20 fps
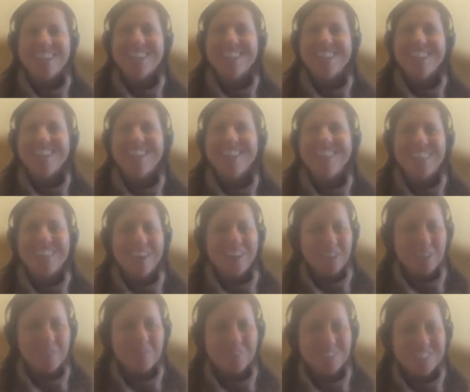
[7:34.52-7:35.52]
And the
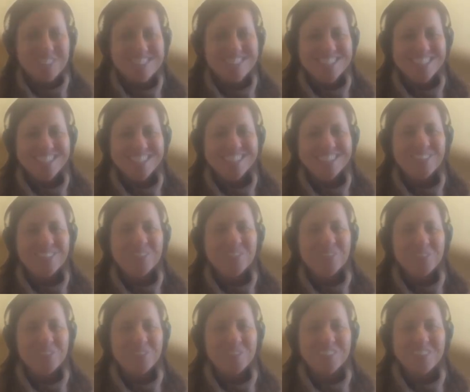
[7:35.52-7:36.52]
other person
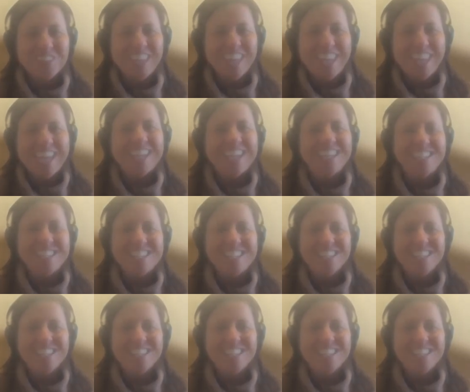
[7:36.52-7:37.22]
who he had